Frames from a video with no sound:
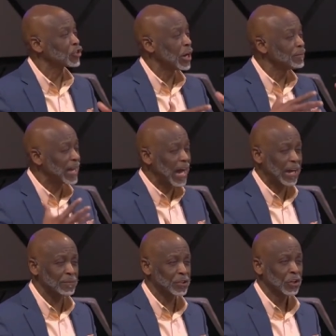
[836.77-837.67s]

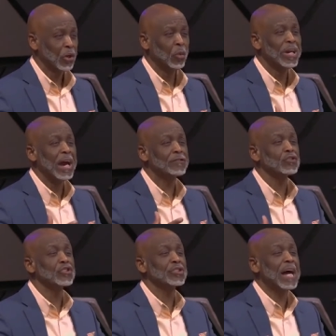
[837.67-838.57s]
sometimes we have
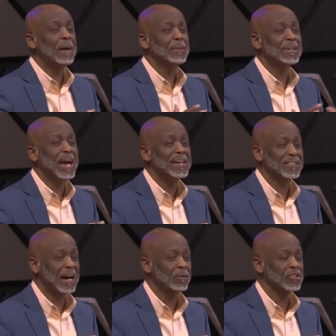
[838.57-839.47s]
to stop and
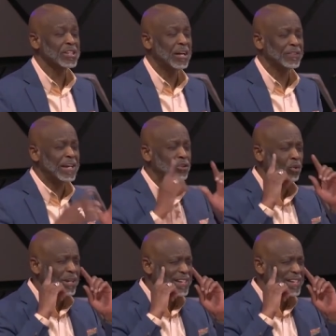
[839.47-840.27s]
ask ourselves and to